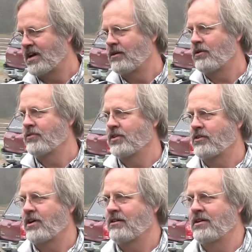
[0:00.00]
down over the
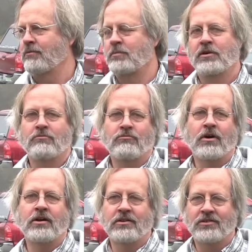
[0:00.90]
crowd and everybody
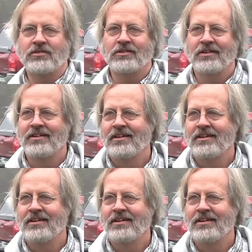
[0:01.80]
runs